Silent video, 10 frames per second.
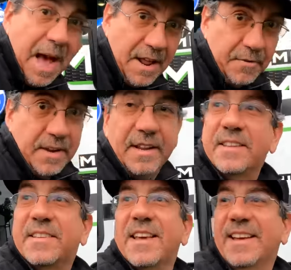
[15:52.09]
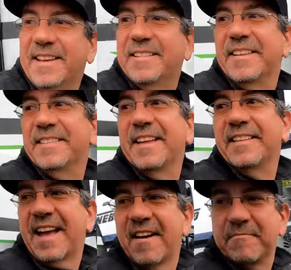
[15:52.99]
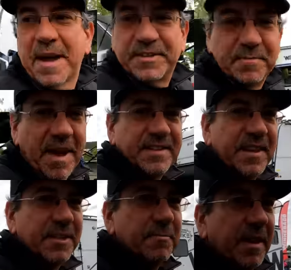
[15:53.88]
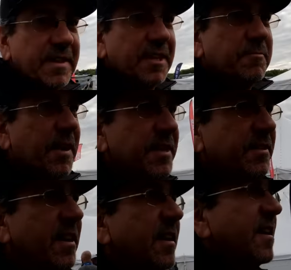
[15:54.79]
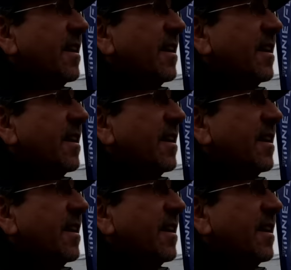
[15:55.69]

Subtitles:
battery. They have maximized that that space